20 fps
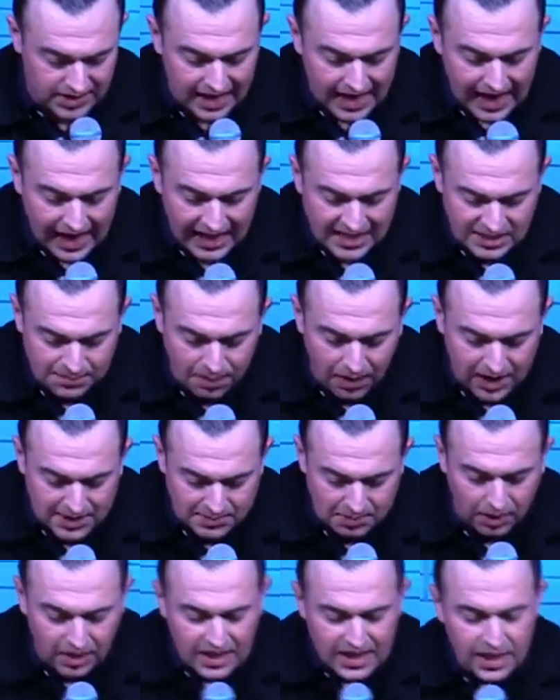as
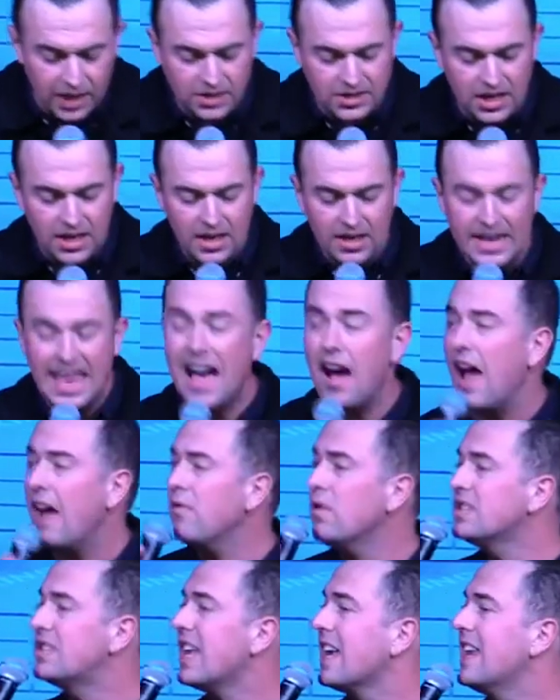possible. He goes, now,
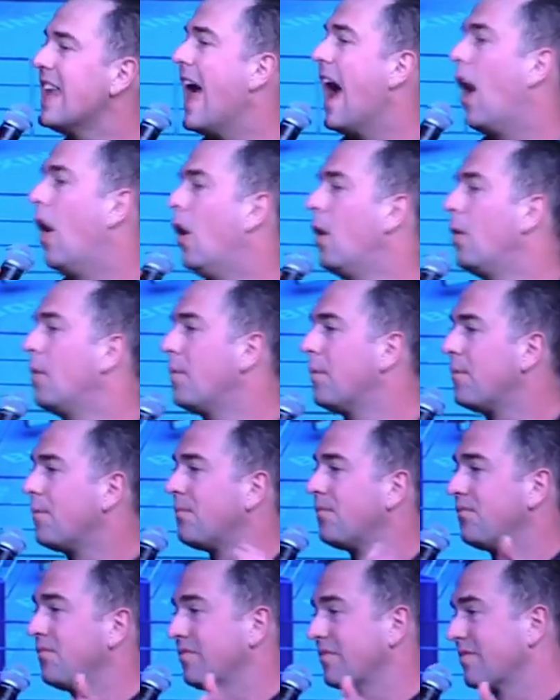everyone say now.
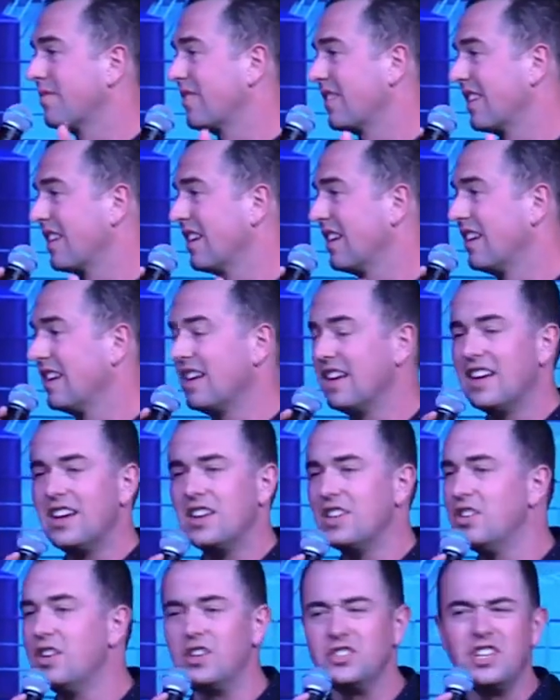
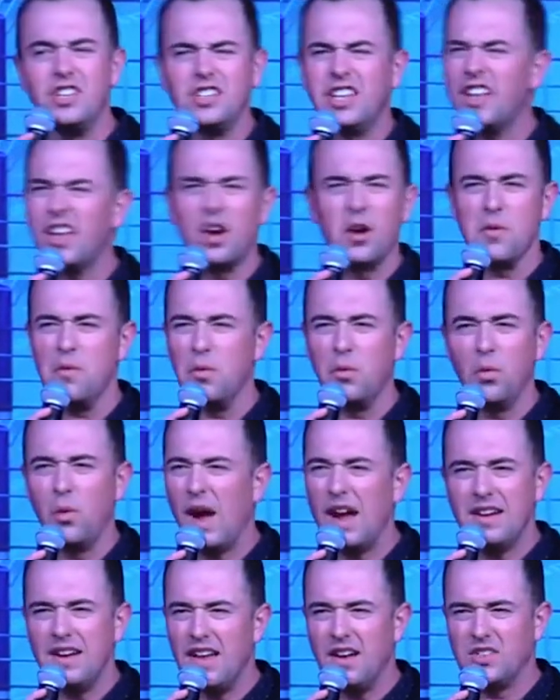No, de- declare with me
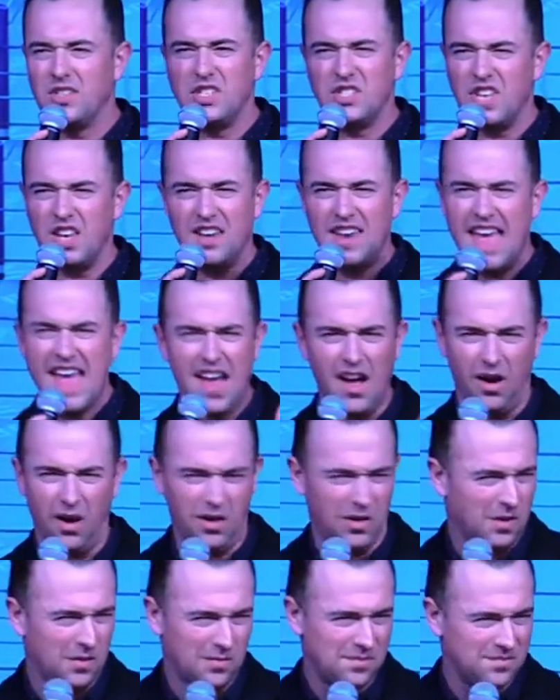right now. Just say now. All
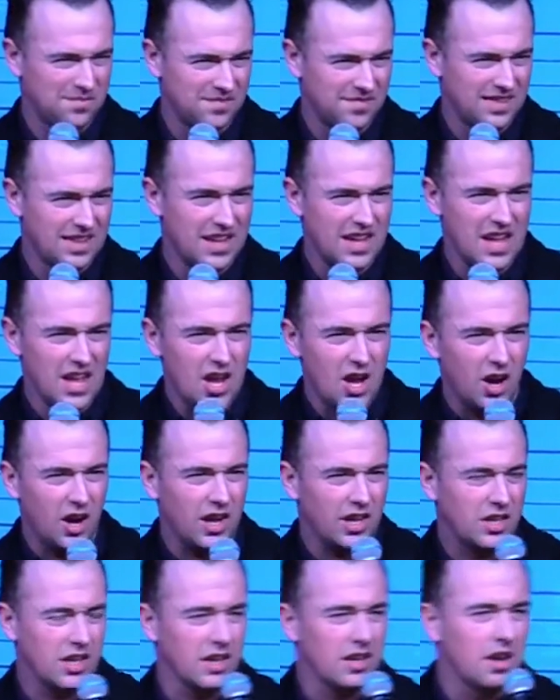right,
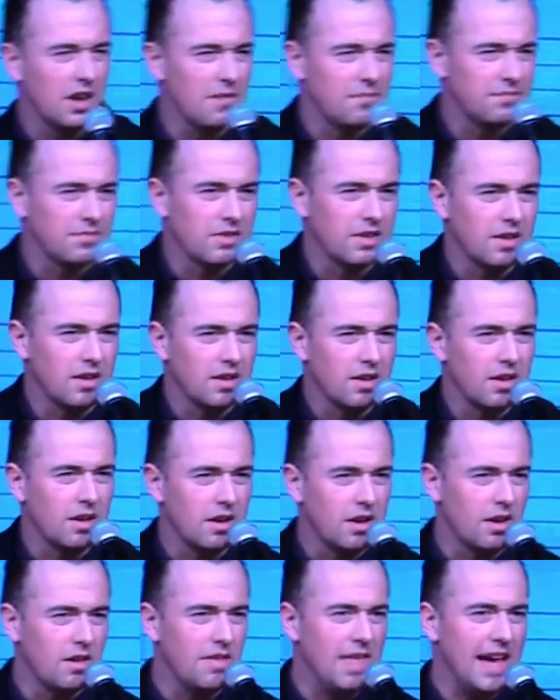good.
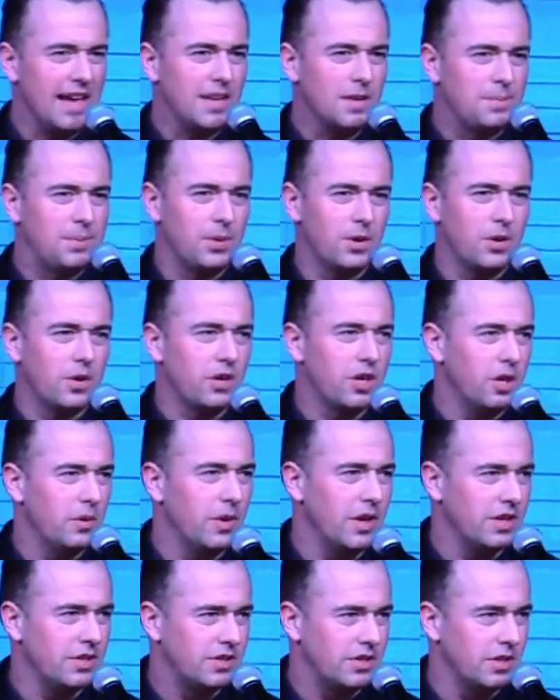That'll pull you
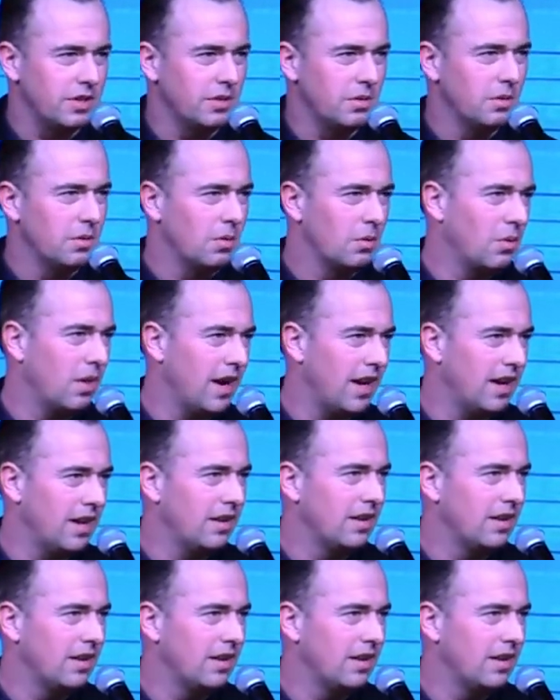into right